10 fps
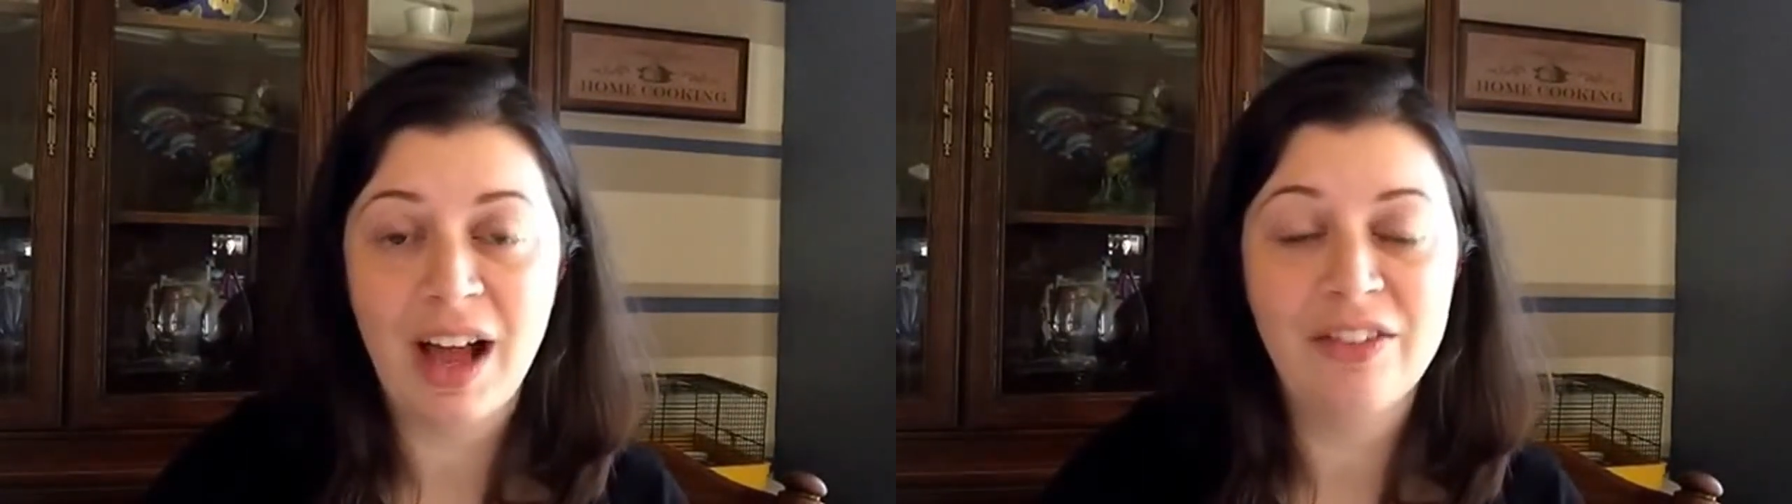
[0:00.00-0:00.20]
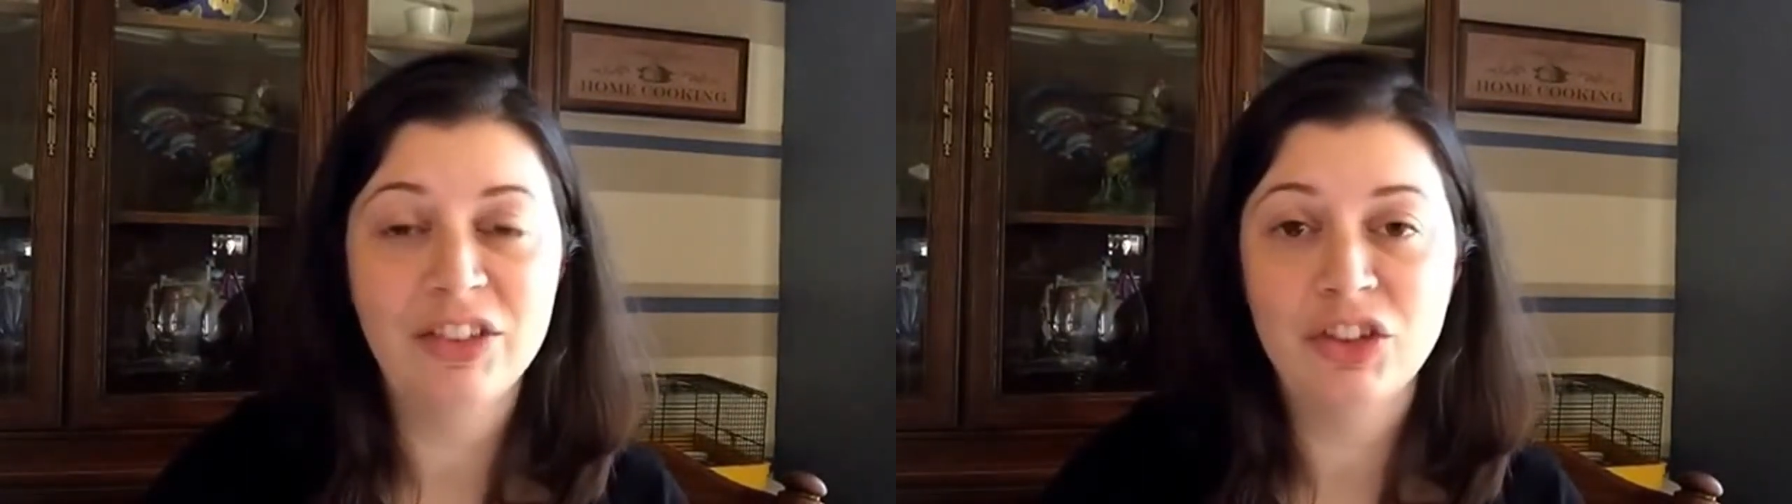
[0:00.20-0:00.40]
I
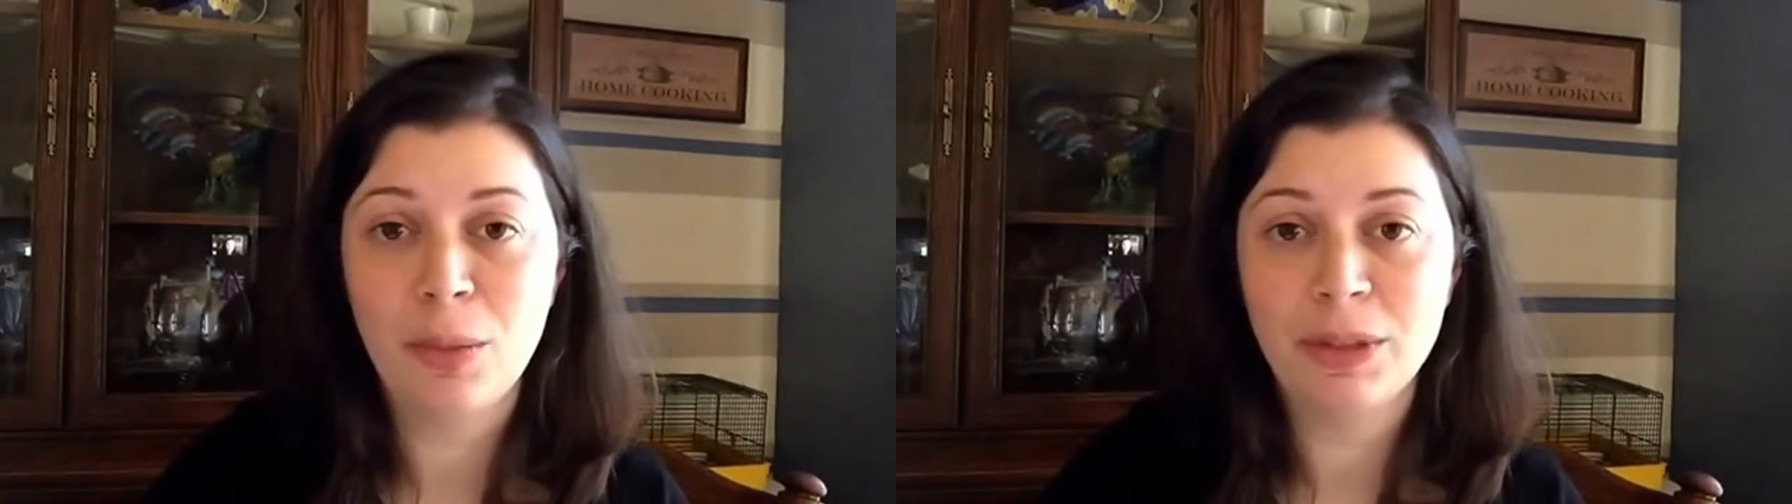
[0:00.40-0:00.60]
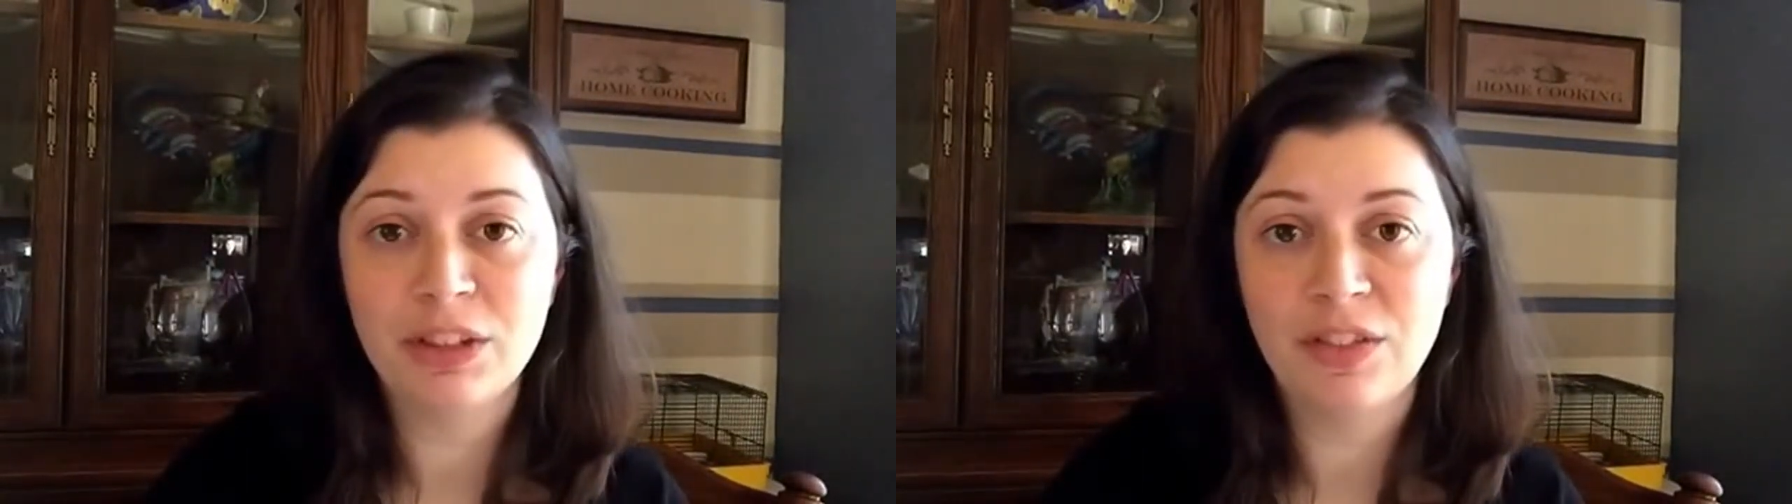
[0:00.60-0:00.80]
have so
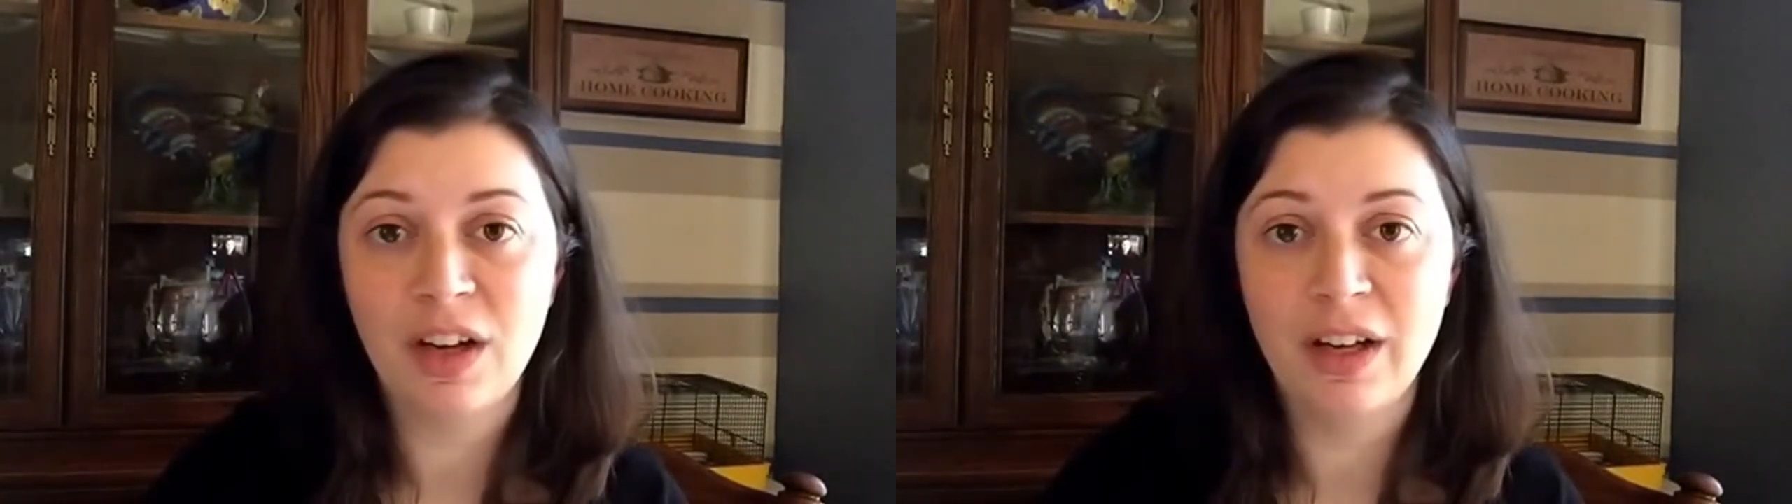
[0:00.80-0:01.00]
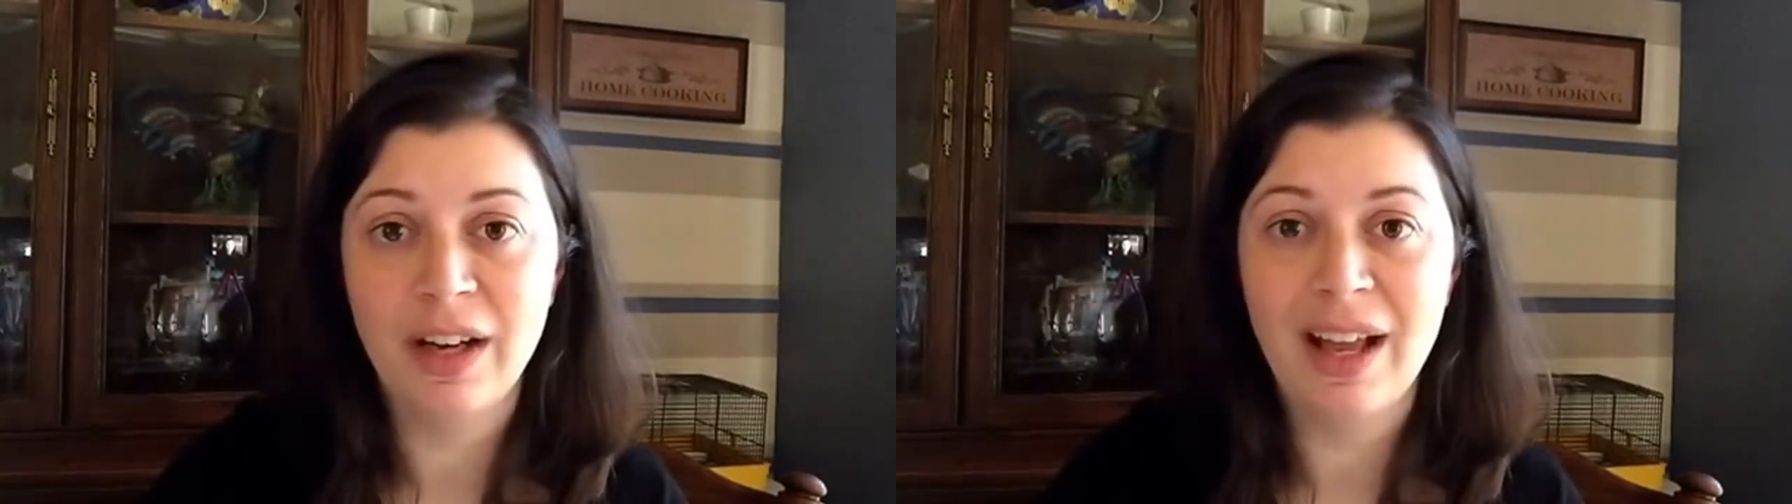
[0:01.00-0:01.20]
much
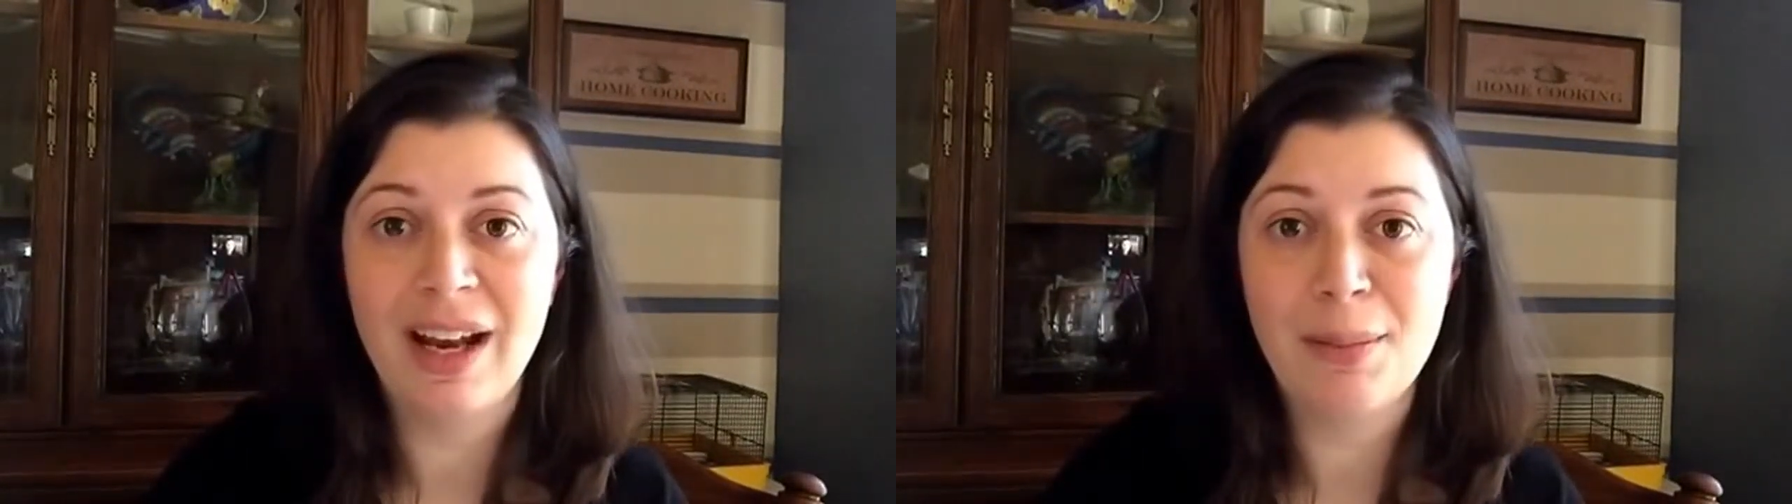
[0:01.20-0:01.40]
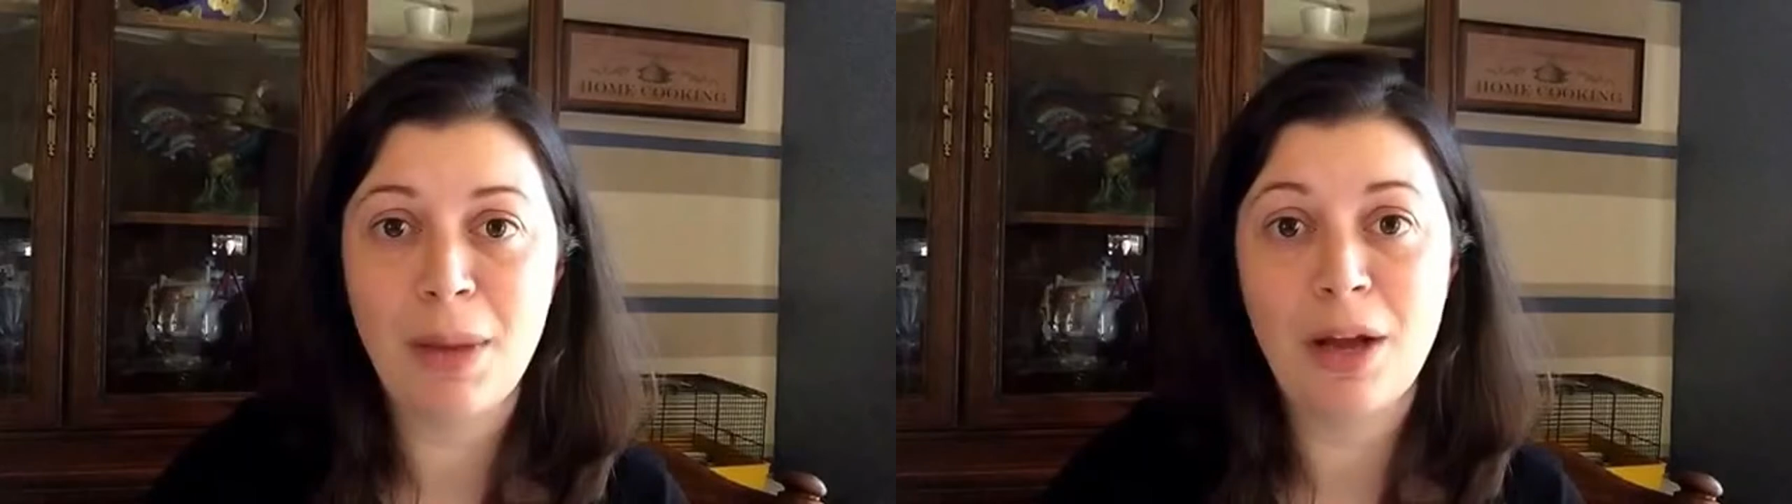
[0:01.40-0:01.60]
fun, and
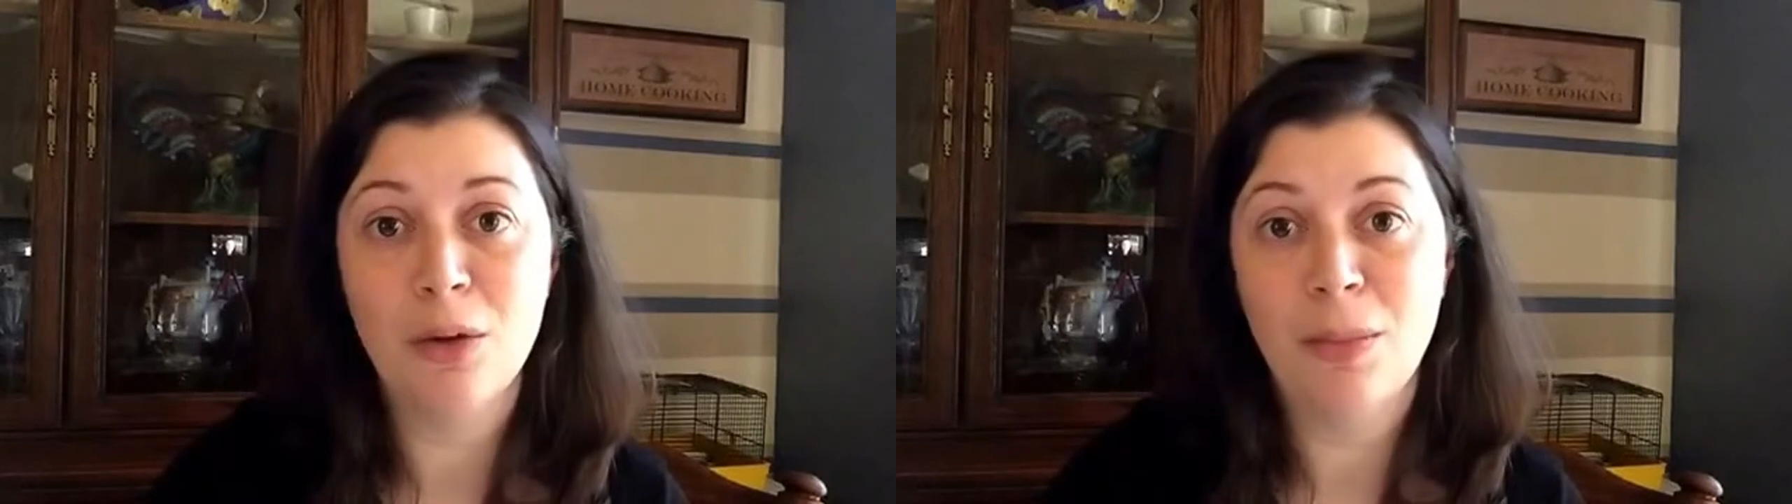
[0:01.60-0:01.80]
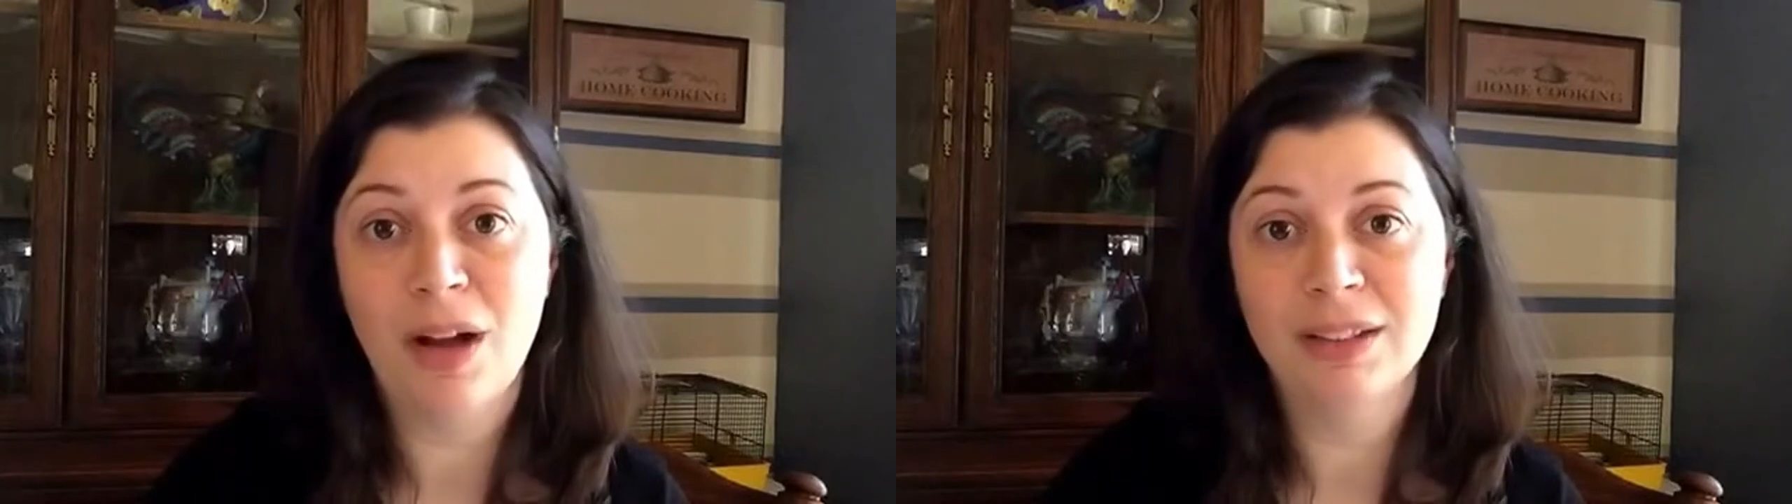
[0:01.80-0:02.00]
I'm my
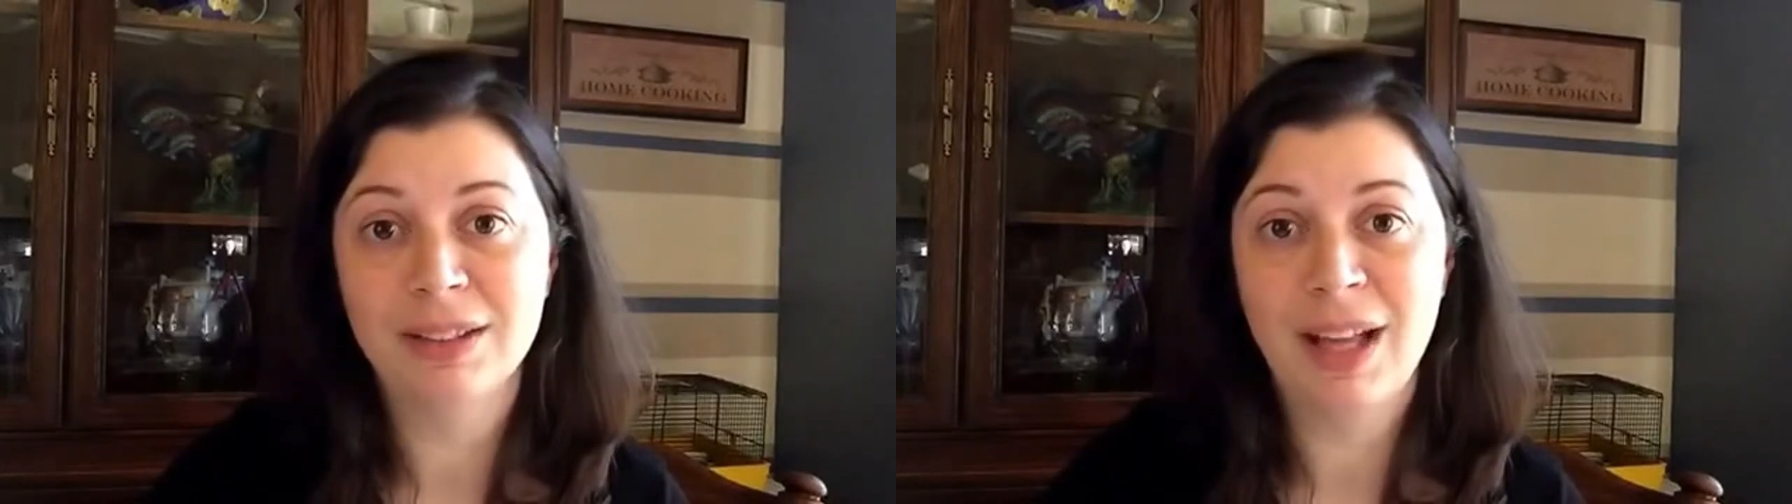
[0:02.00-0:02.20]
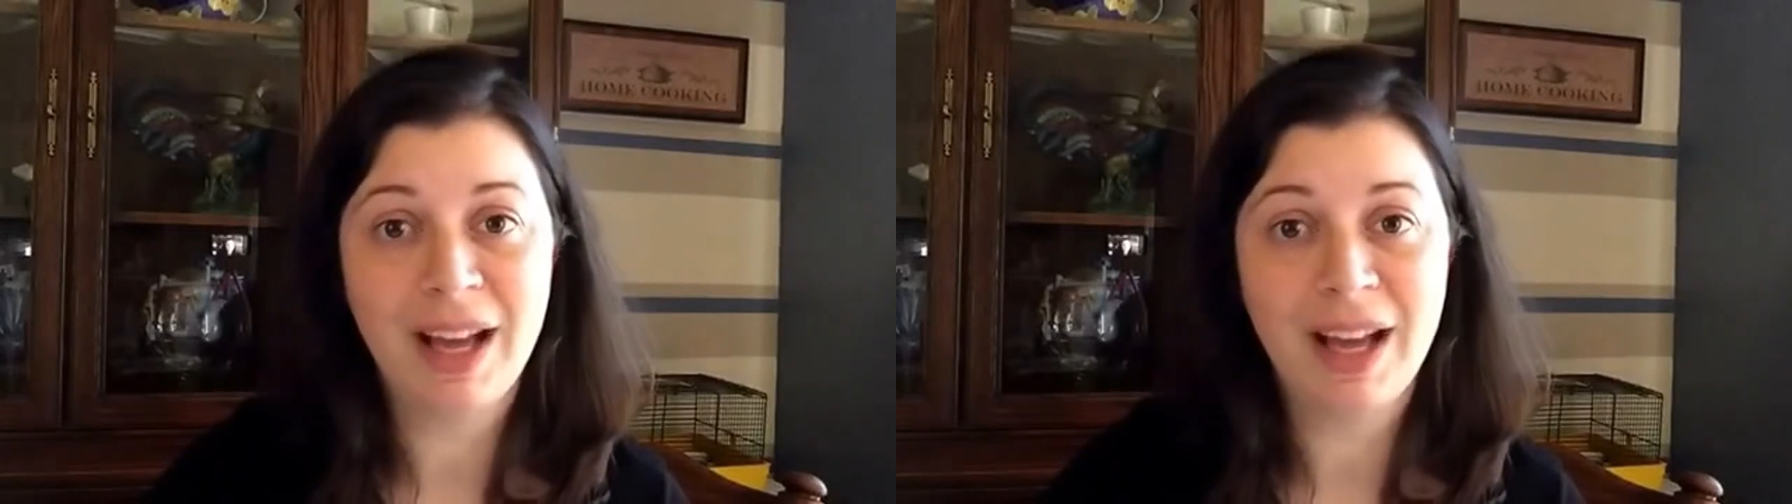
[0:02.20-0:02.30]
own boss.